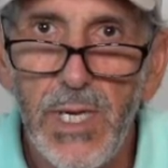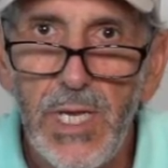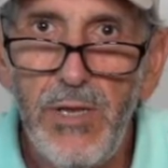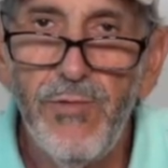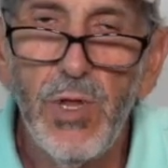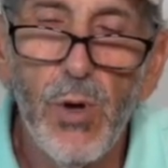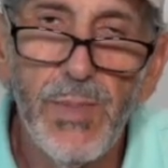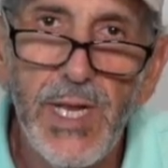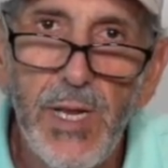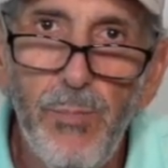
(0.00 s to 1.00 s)
even though I'm
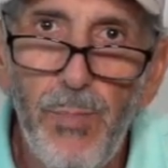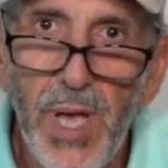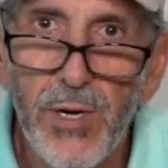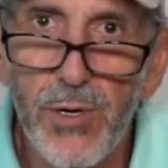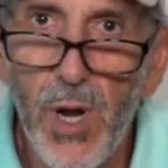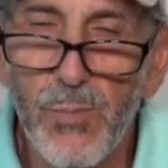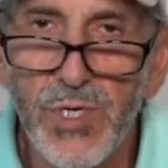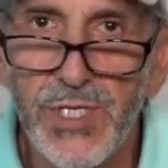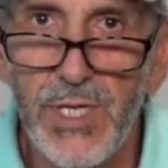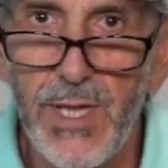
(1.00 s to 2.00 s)
getting better
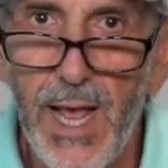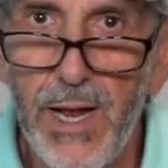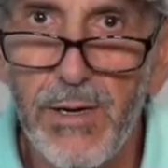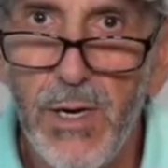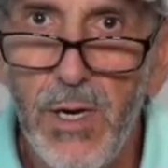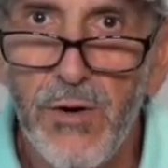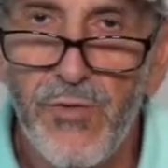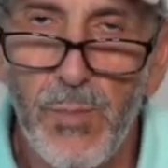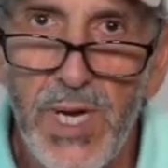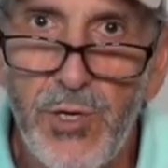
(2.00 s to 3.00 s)
numbers than that
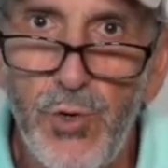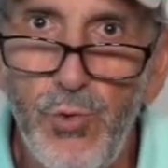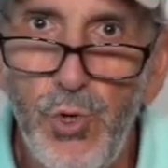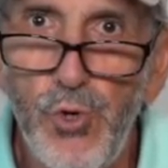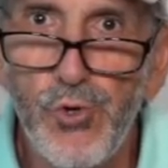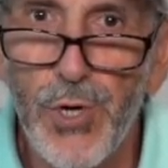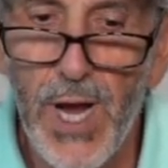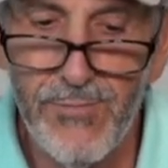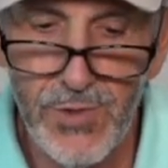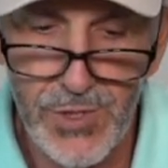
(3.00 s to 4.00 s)
from my 2 new
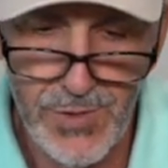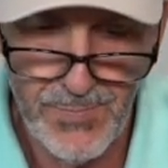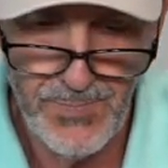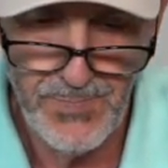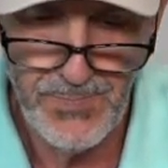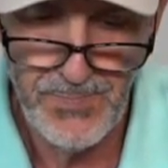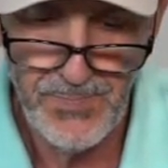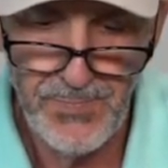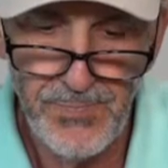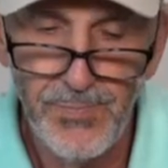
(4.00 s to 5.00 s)
drivers.
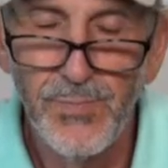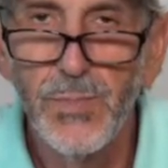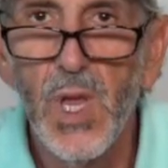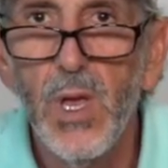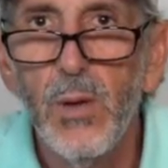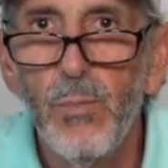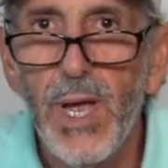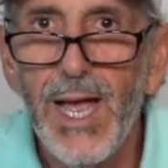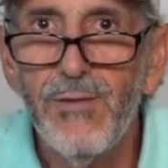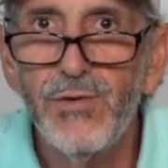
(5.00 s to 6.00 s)
My
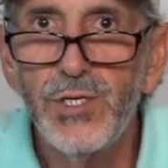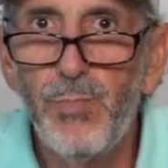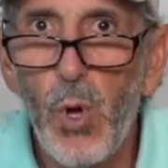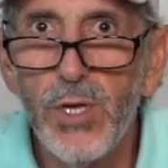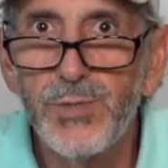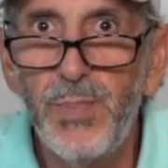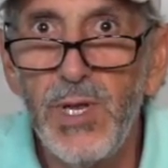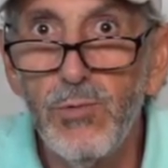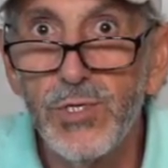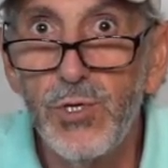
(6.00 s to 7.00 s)
average ball
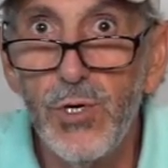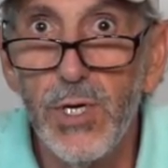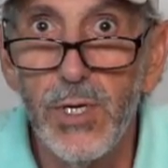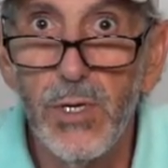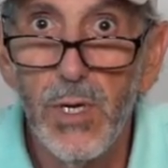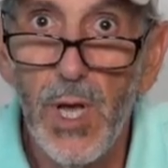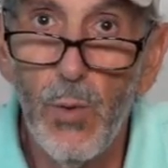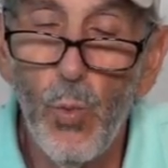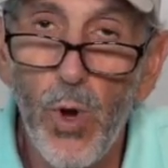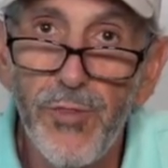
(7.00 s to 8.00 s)
speed was good at
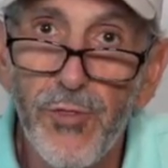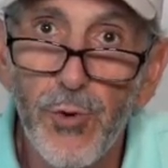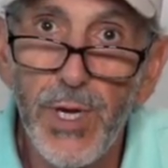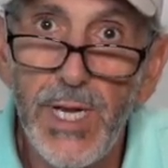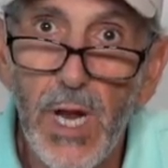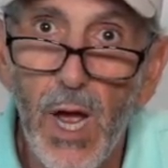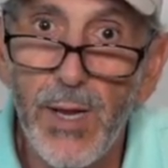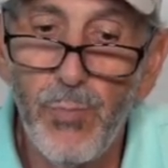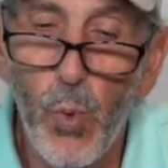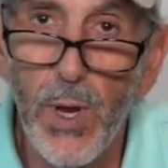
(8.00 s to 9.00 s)

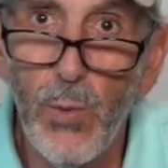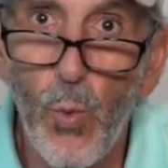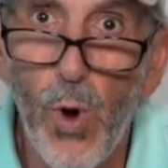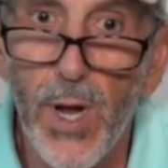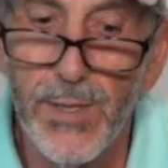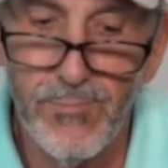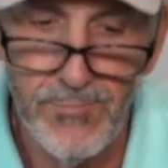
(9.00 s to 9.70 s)
139.1.